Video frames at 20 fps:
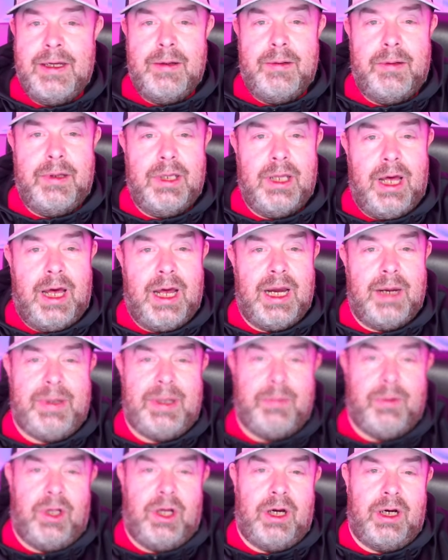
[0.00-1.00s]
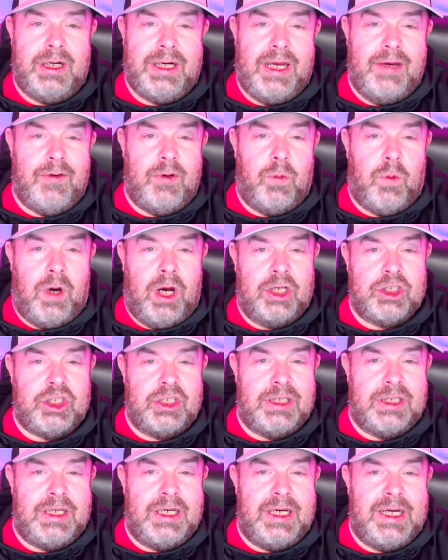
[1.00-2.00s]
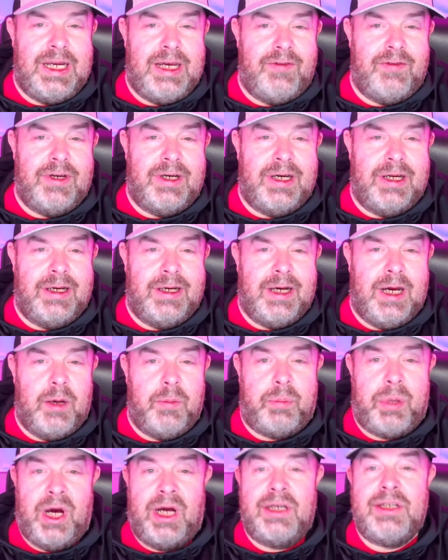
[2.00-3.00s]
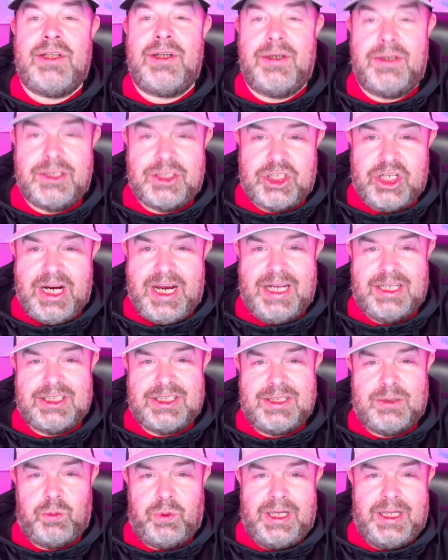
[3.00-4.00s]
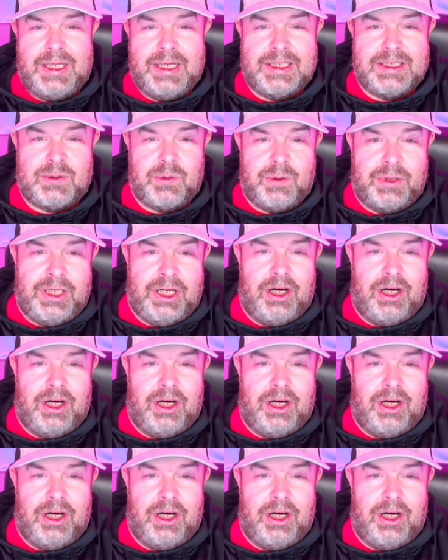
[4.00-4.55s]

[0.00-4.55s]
a lot of people aren't giving Washington even a, a punter's chance at winning this one.